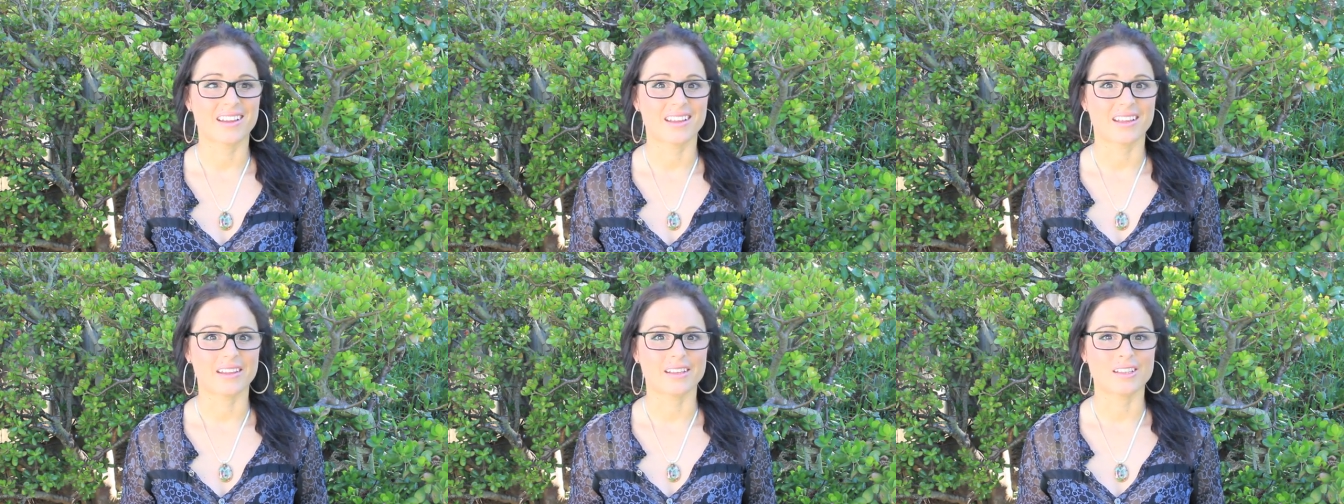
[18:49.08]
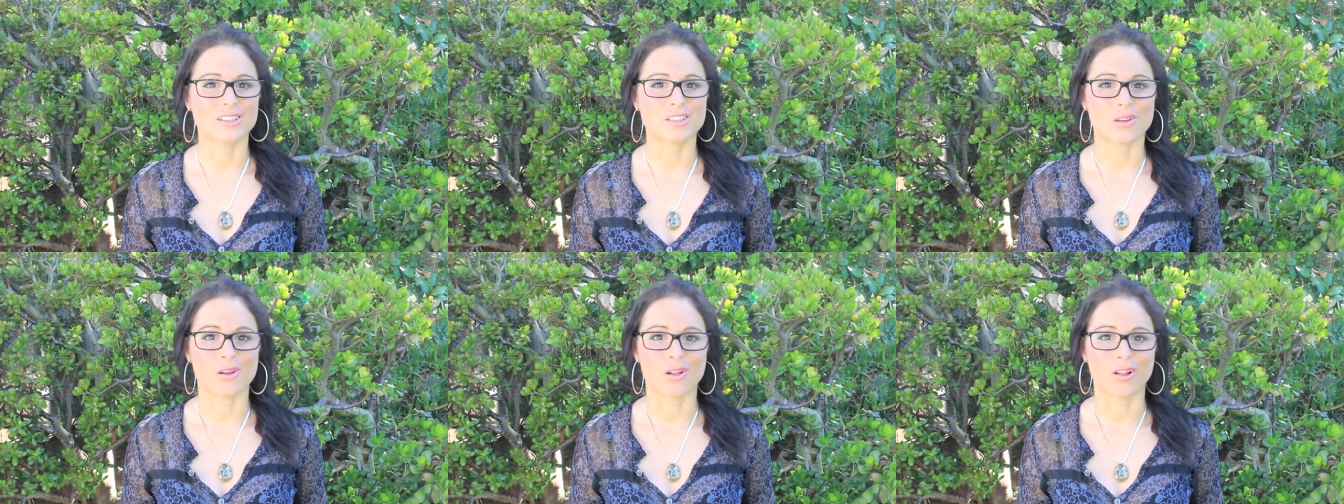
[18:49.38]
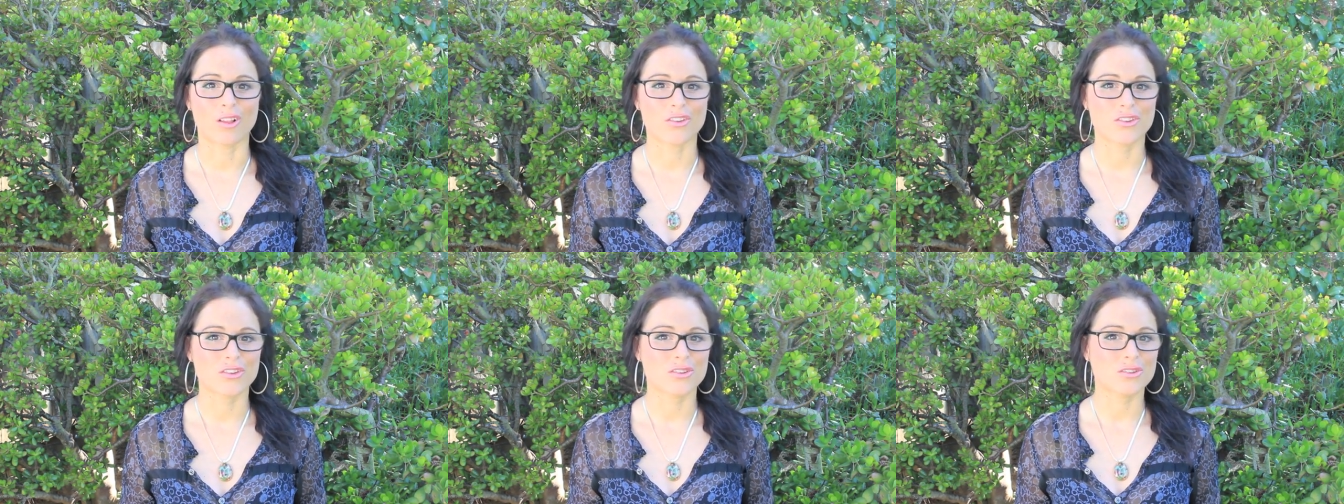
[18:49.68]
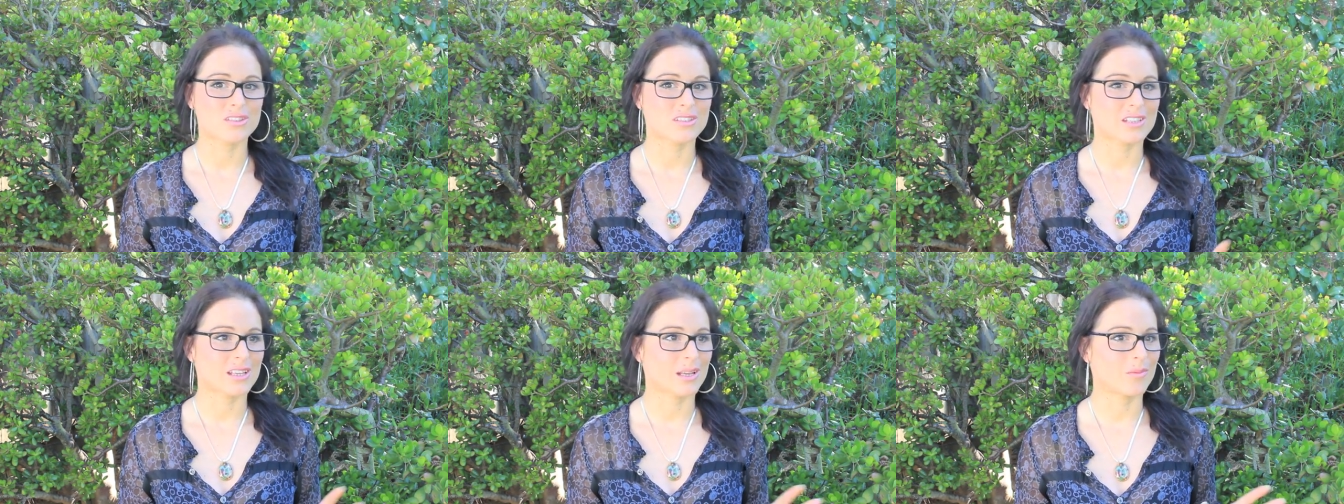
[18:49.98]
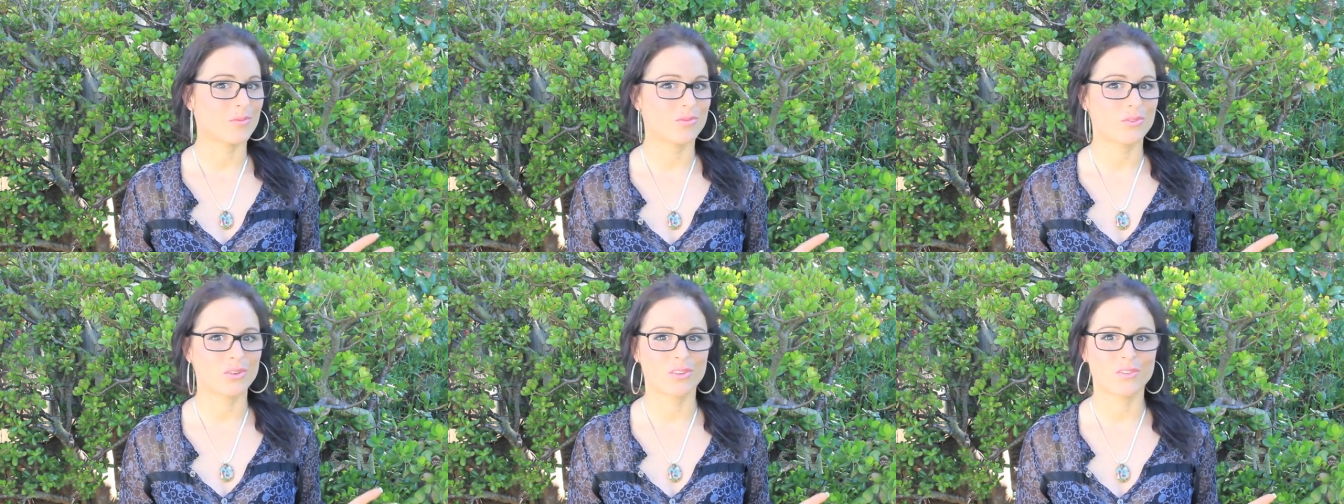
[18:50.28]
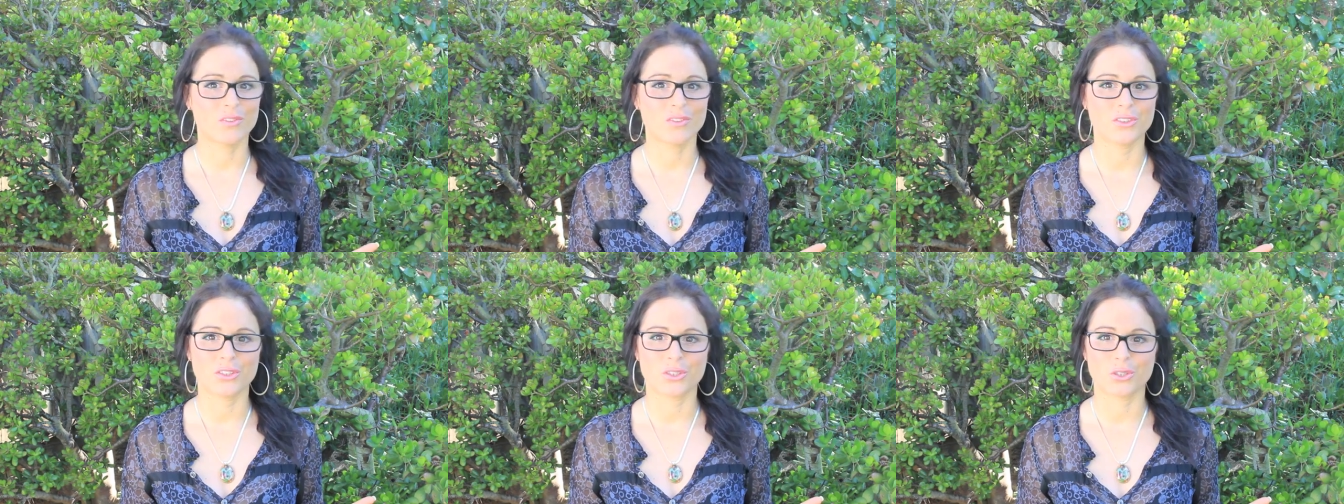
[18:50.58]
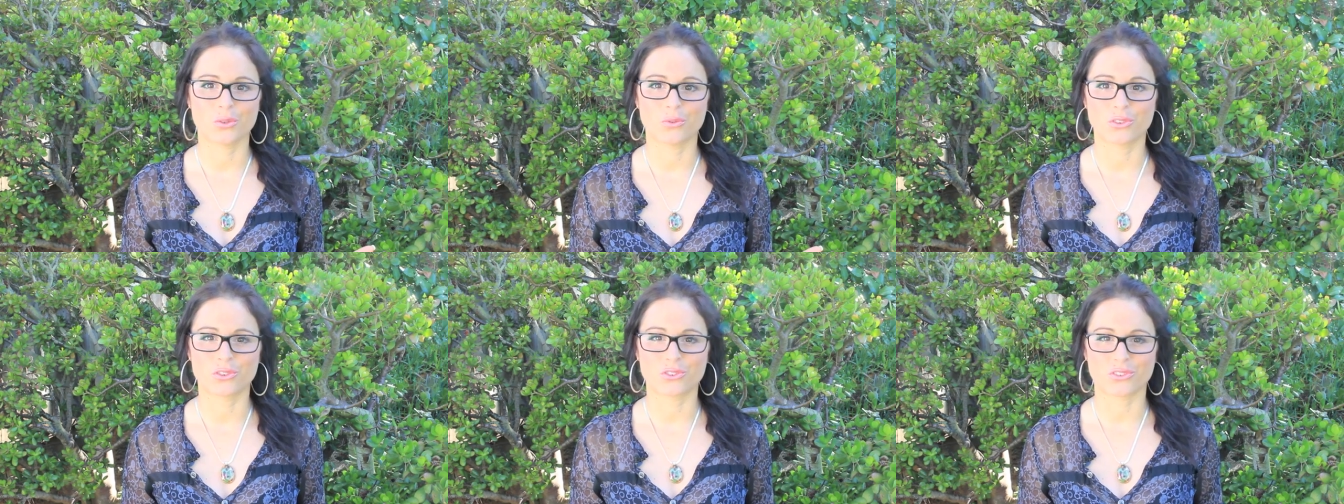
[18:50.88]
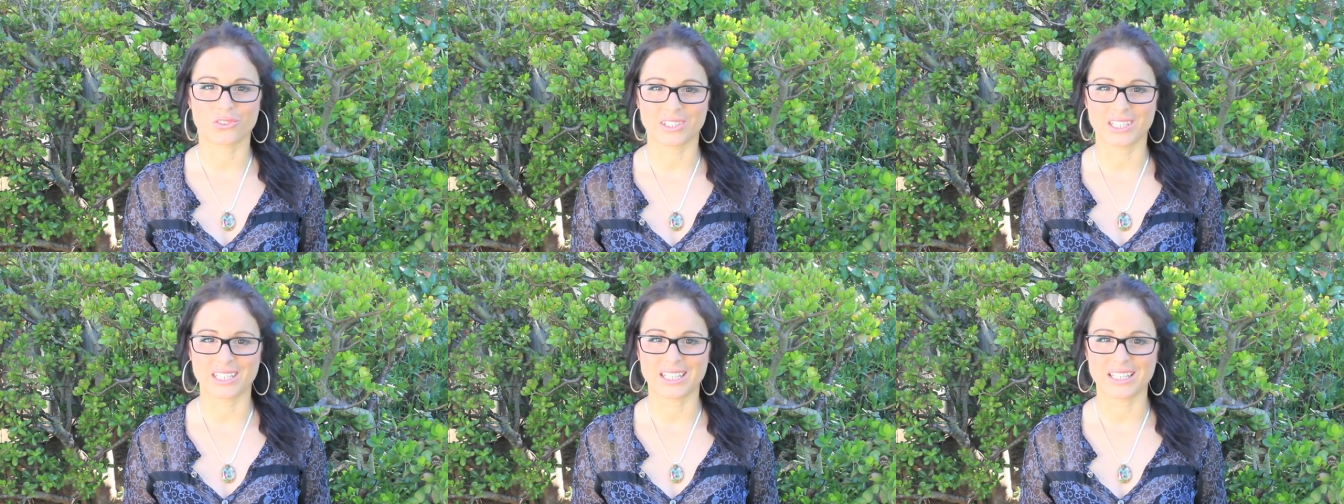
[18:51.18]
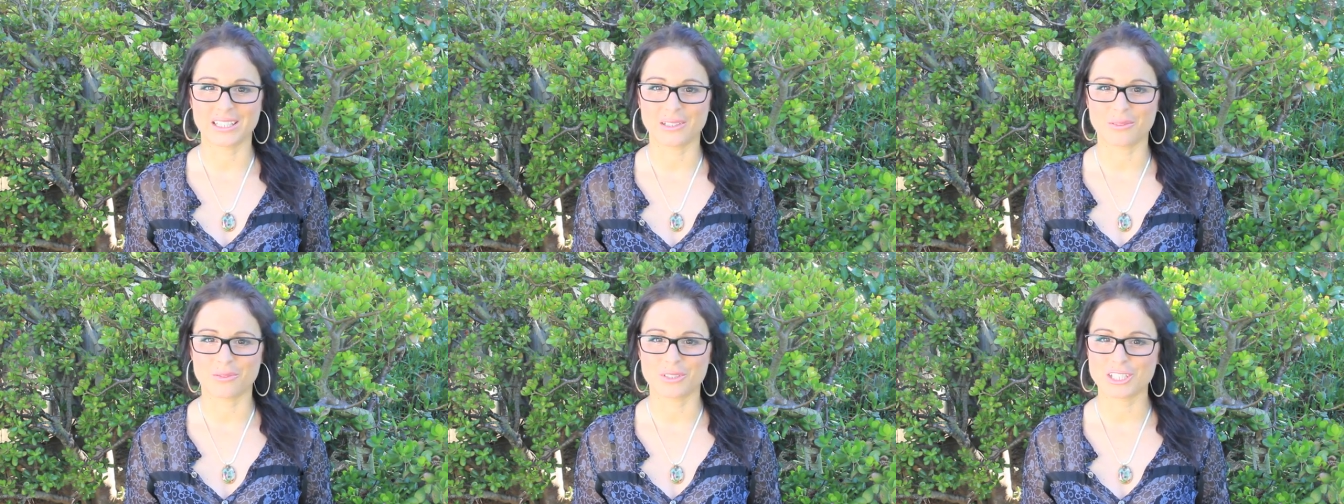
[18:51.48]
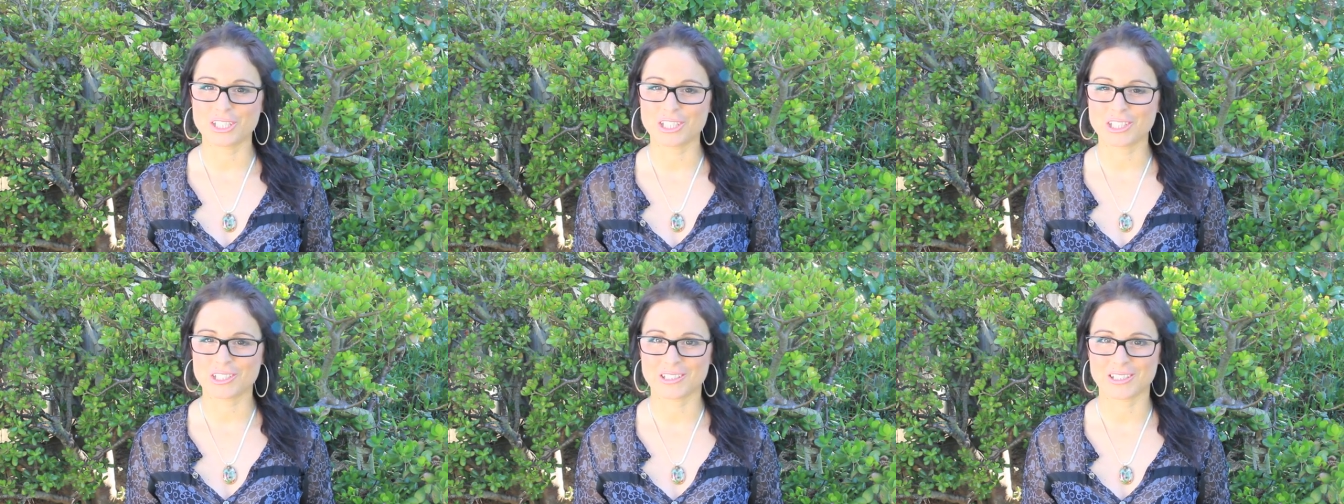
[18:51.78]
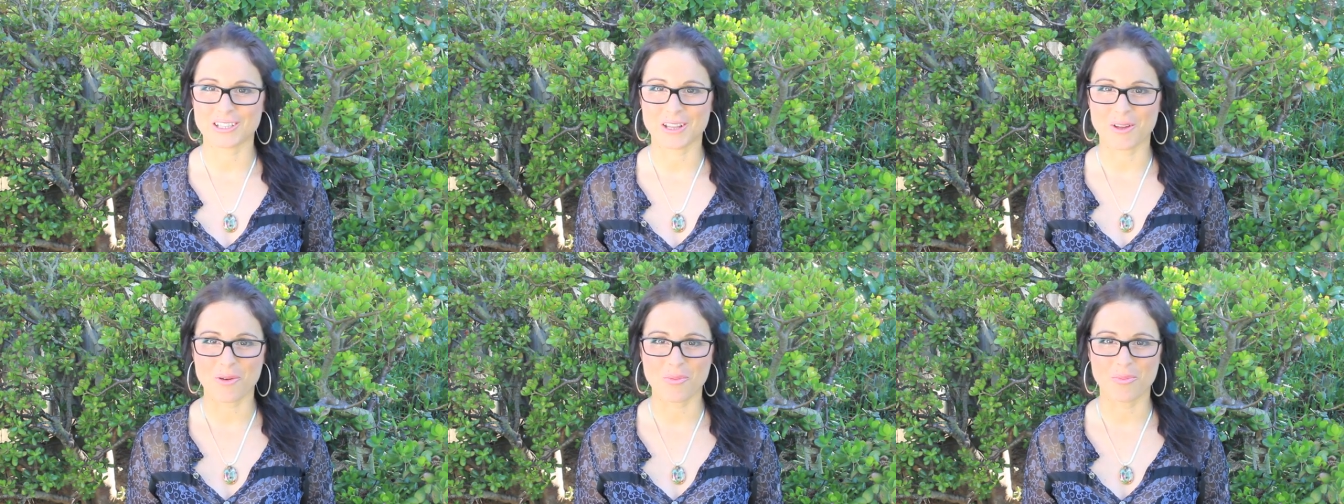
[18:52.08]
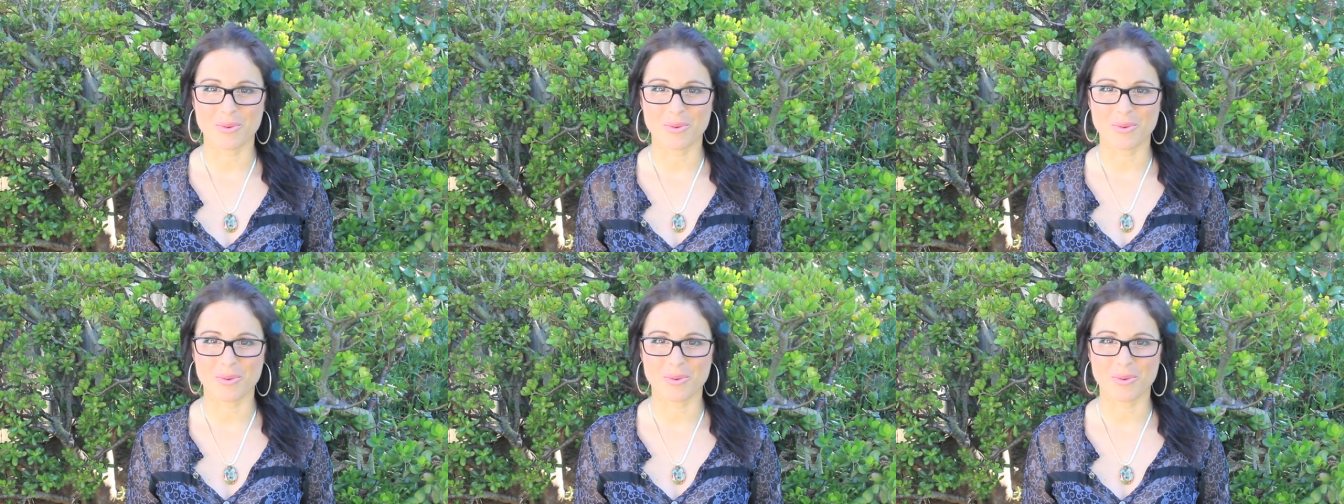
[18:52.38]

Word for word: is also someone you would really wish to know